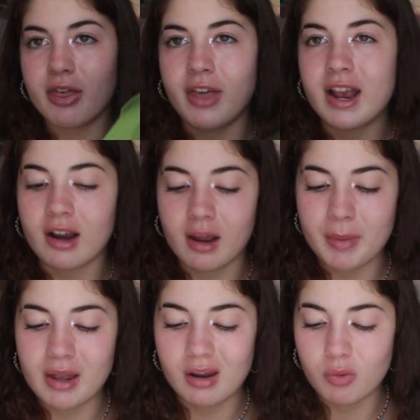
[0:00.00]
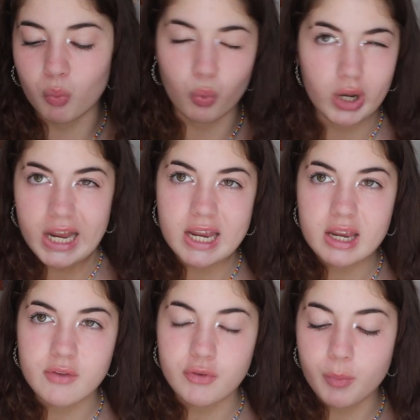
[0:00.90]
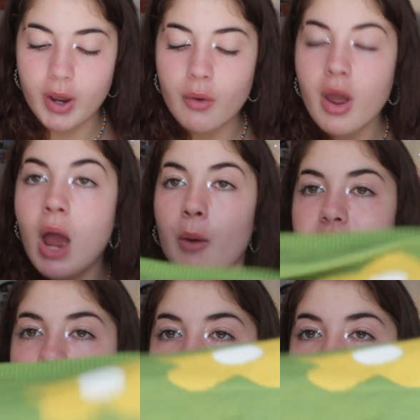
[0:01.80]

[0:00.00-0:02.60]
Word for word: thick like a bit like woolly if you will with a